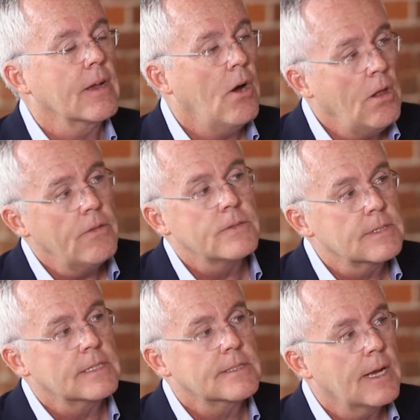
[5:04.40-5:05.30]
All those
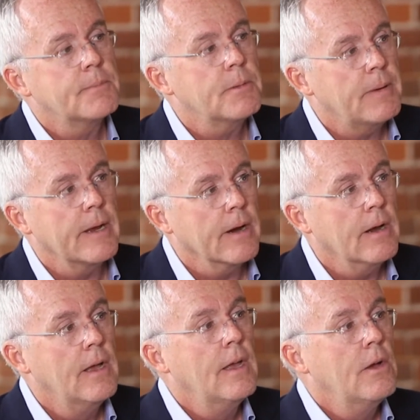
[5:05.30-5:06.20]
things come to bear
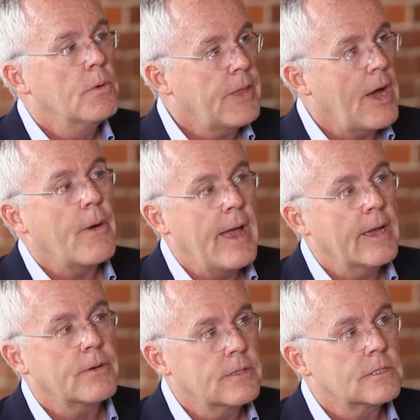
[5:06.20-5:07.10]
with how
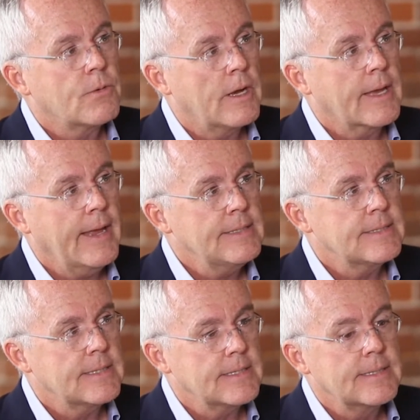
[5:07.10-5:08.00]
accurate the
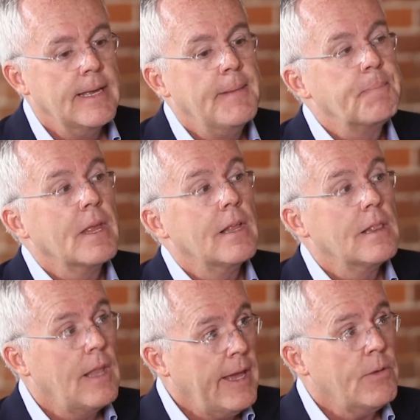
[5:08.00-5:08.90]
Swan-Ganz is.
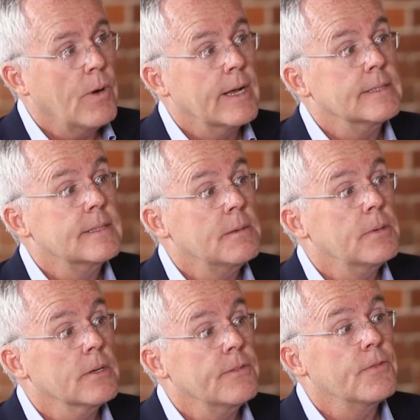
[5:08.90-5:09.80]
Likewise, the
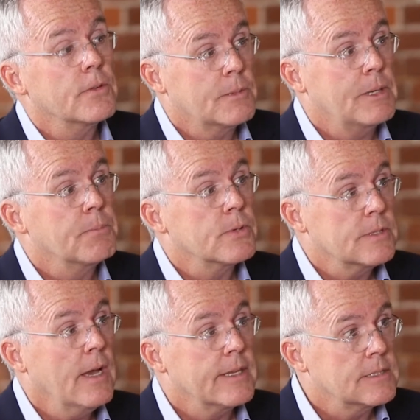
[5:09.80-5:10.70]
ability to be
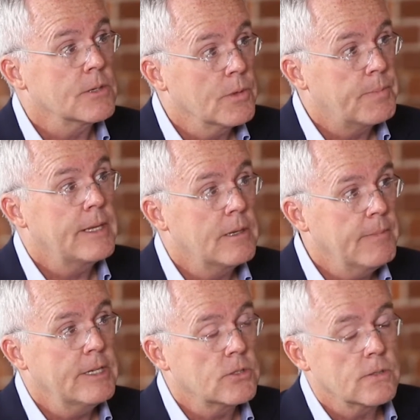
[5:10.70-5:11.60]
precise, so repeated
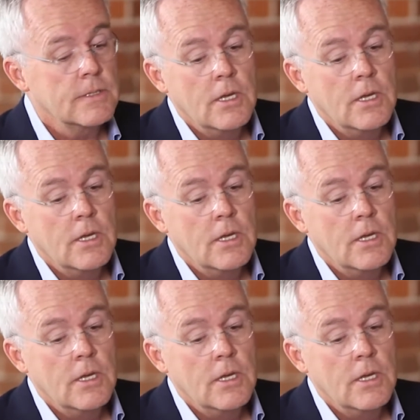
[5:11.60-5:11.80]
measures.